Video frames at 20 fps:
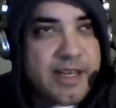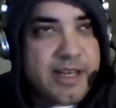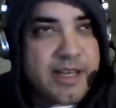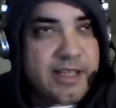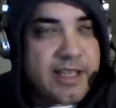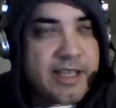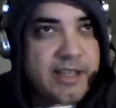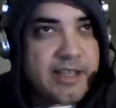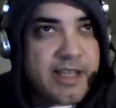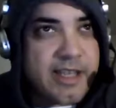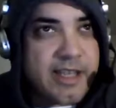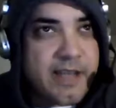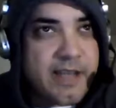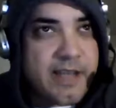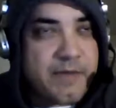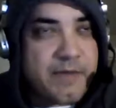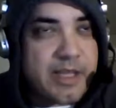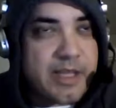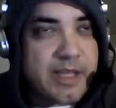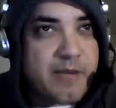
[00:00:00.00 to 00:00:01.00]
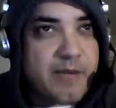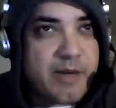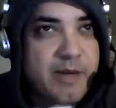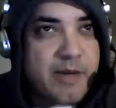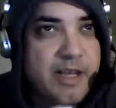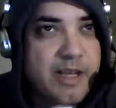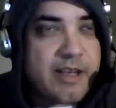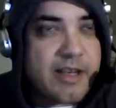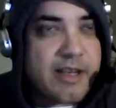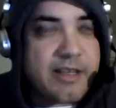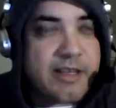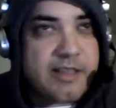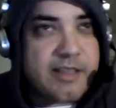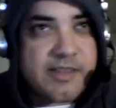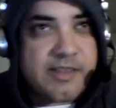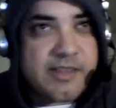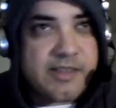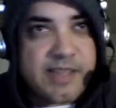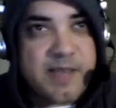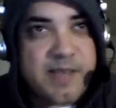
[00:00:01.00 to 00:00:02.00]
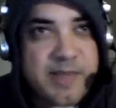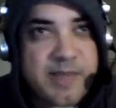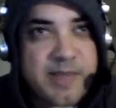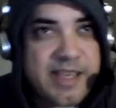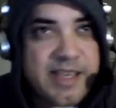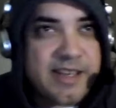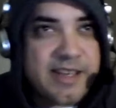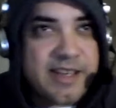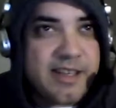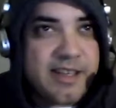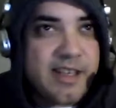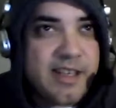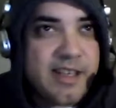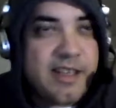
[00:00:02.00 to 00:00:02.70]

I like like I feel like we're not going to see him again